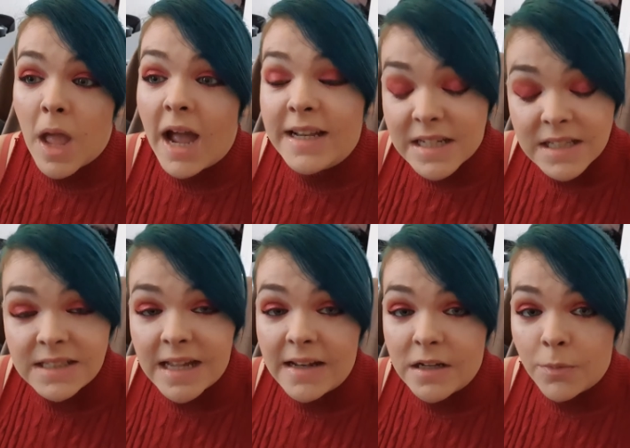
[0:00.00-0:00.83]
I did
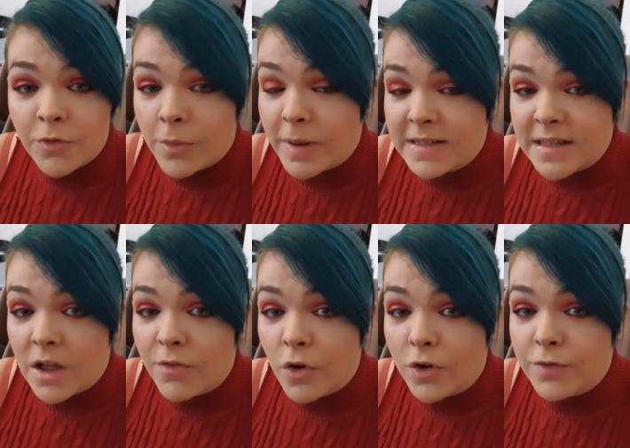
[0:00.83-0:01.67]
stand up for
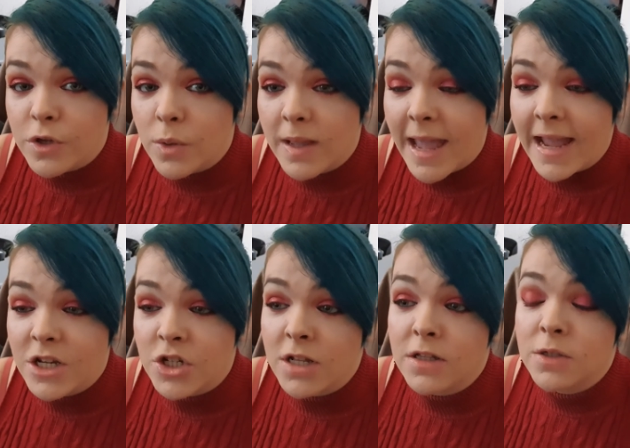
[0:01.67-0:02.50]
myself on a few
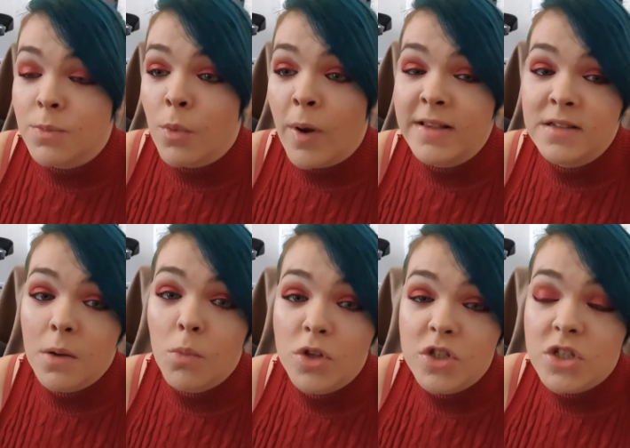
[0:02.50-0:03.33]
occasions, but when
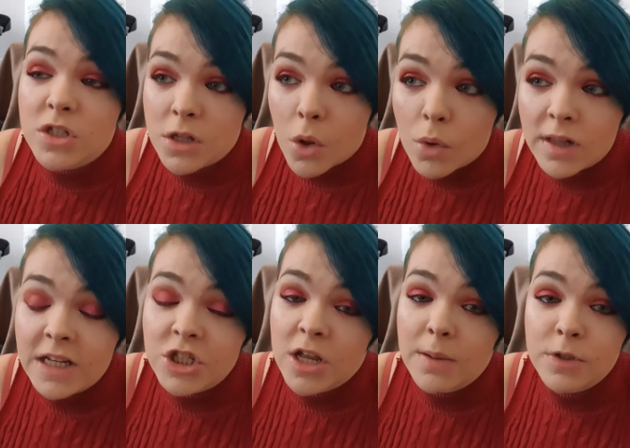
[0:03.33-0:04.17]
someone slowly
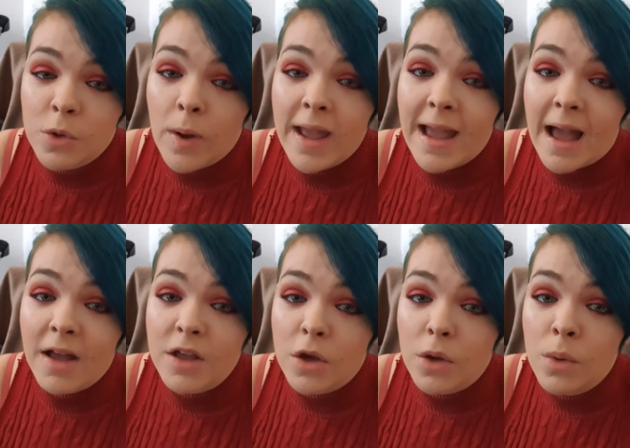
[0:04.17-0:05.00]
chips away
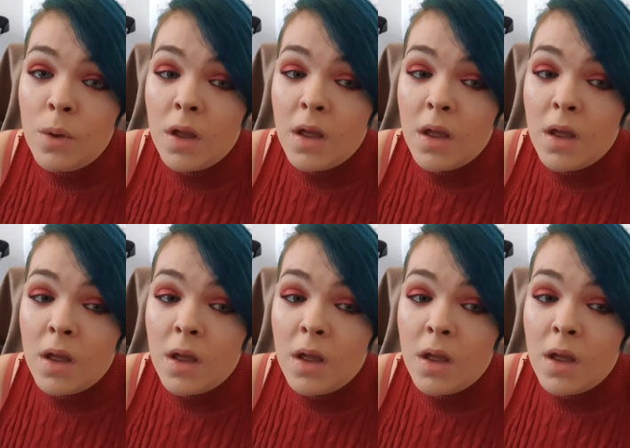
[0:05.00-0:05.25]
at you,